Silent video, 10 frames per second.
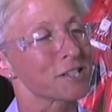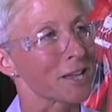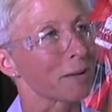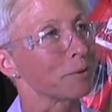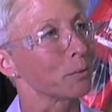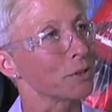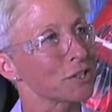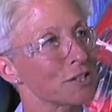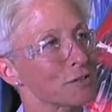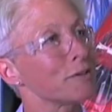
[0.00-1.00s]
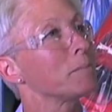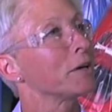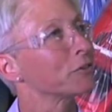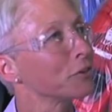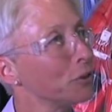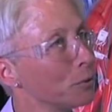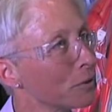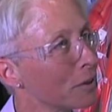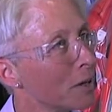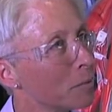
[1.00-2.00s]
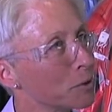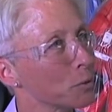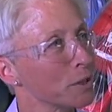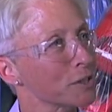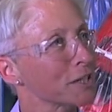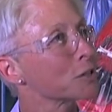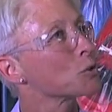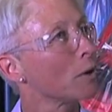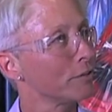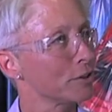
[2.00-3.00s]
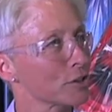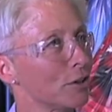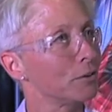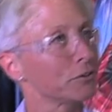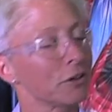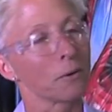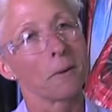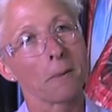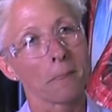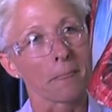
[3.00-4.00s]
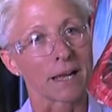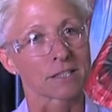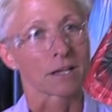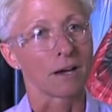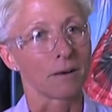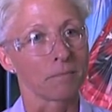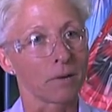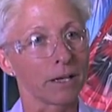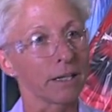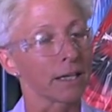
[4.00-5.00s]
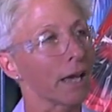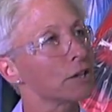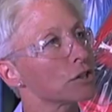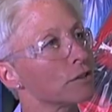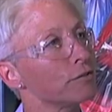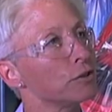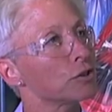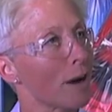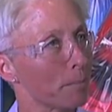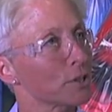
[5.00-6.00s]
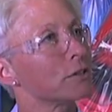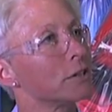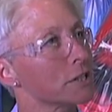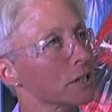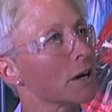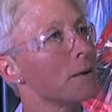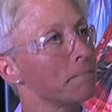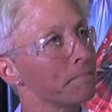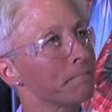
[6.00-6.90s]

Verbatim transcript: segment, which is females and youth between six and twelve years old. So that's uh, an indication of future opportunities to come.